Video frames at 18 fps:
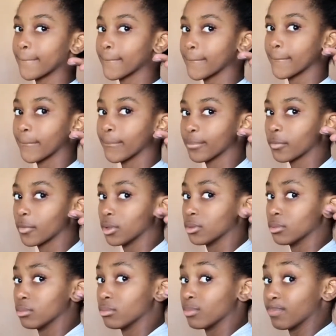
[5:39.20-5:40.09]
a
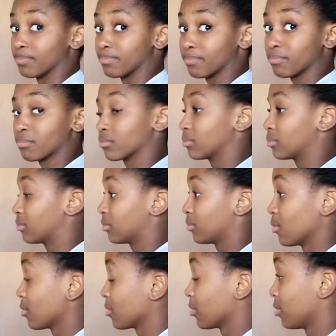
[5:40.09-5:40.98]
lot of hair
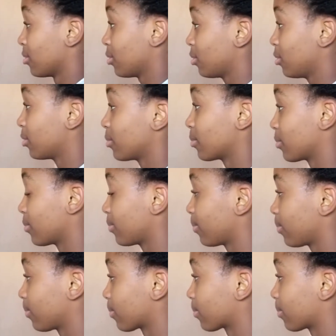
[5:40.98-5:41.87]
and then
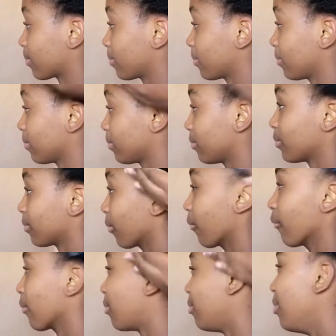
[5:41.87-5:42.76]
I'm going
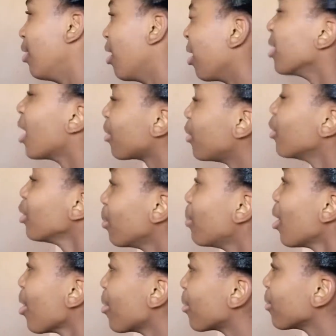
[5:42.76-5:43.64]
in with the
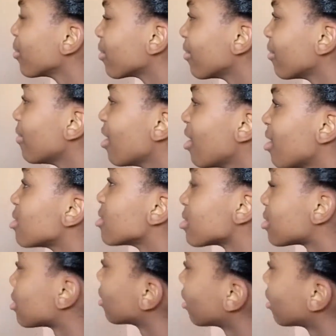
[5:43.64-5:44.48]
hair food